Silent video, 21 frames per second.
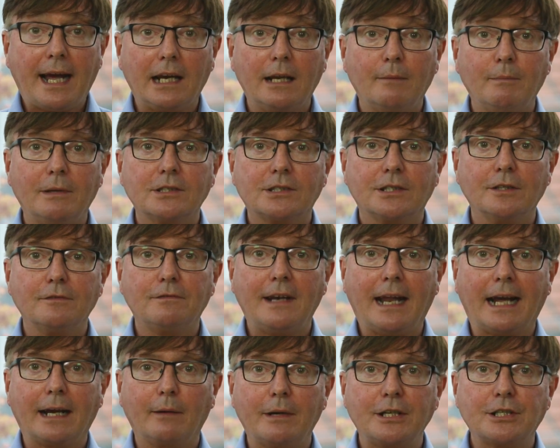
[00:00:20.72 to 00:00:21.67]
elements of
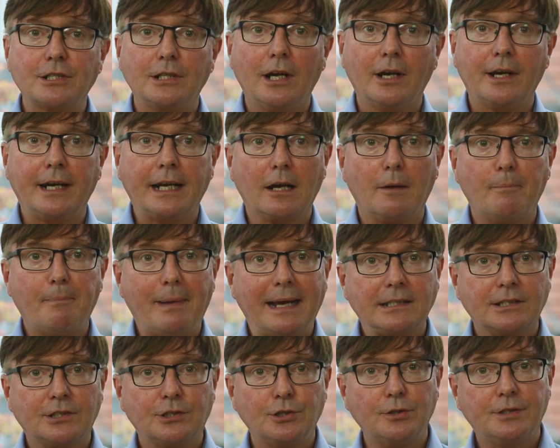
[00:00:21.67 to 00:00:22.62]
language learning are
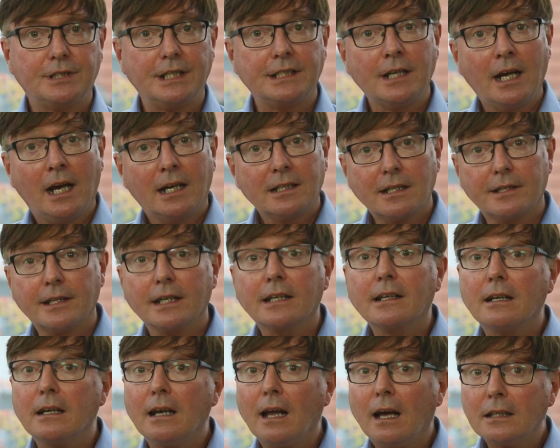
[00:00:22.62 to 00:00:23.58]
best suited to the
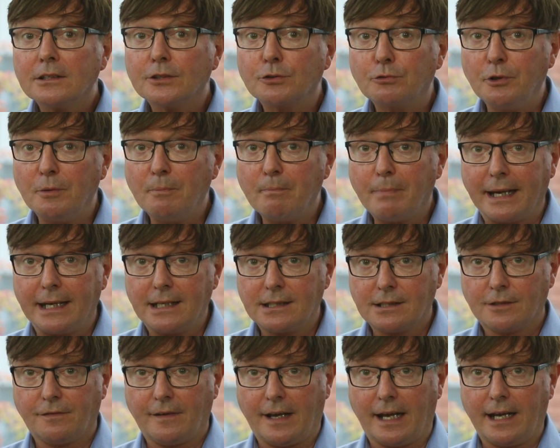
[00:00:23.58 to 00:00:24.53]

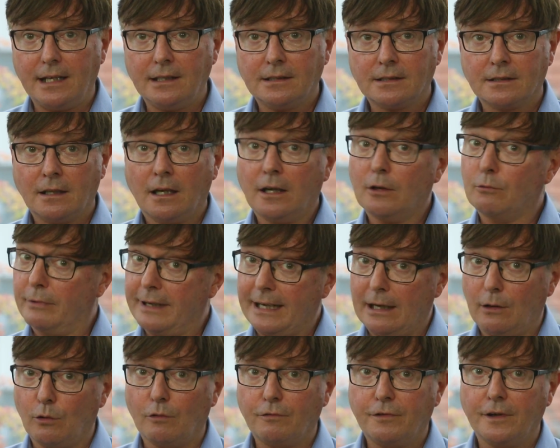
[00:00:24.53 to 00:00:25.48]
classroom-based phase,
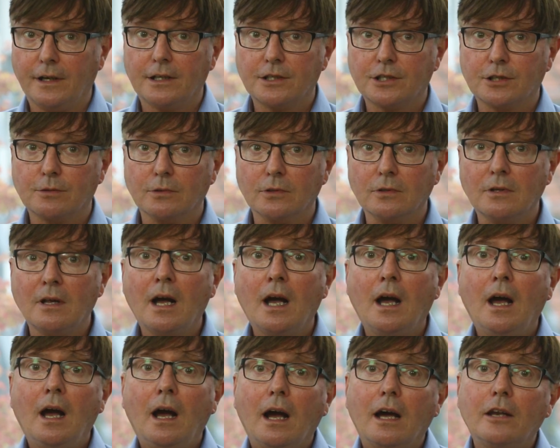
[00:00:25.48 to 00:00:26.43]
real or virtual,
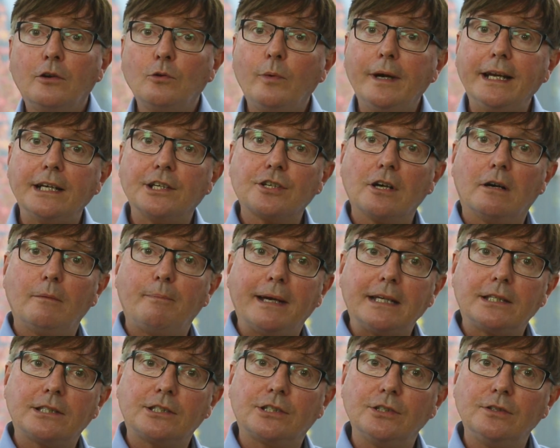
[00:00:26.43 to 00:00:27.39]
and which are
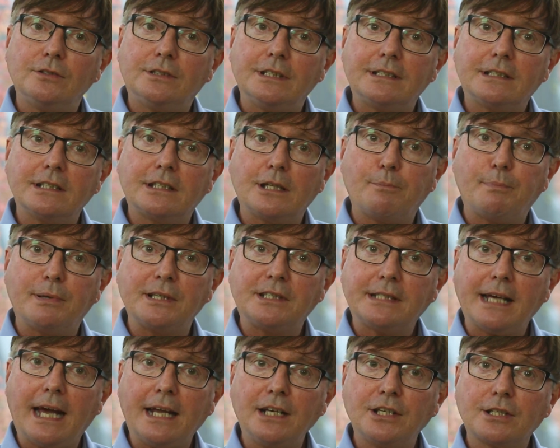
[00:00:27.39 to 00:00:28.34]
best suited to the
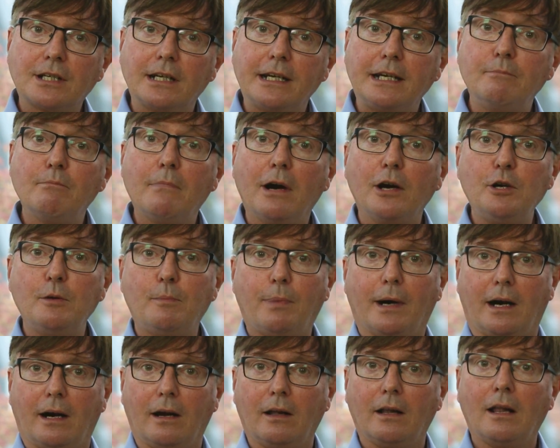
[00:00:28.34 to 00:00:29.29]
potentially
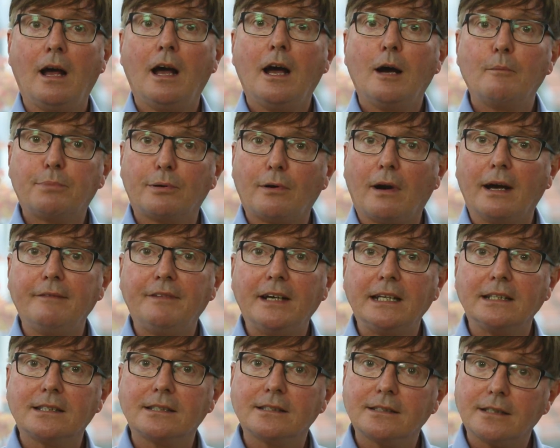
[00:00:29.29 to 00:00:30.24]
mobile,
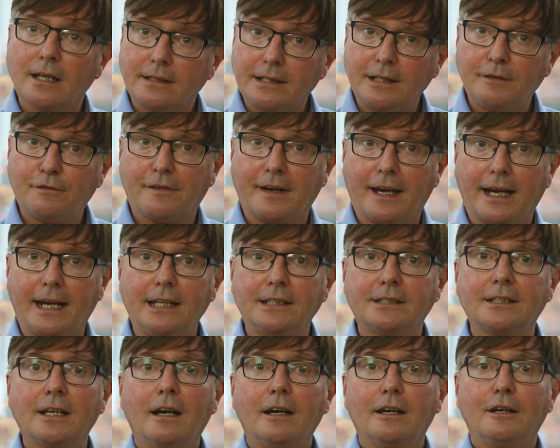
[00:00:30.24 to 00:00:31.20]
private study
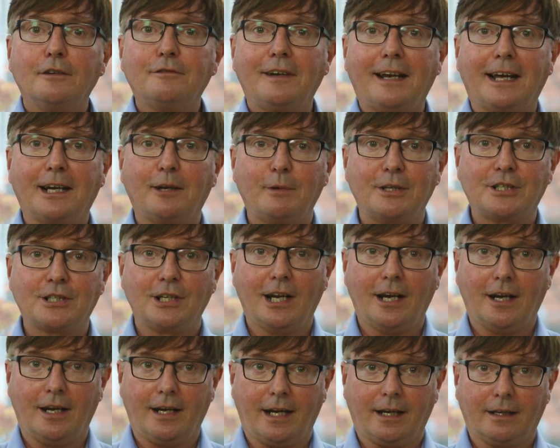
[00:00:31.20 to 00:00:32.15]
phase of language
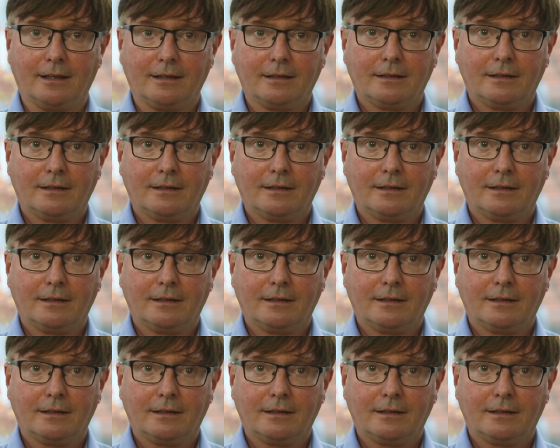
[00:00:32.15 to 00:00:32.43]
learning.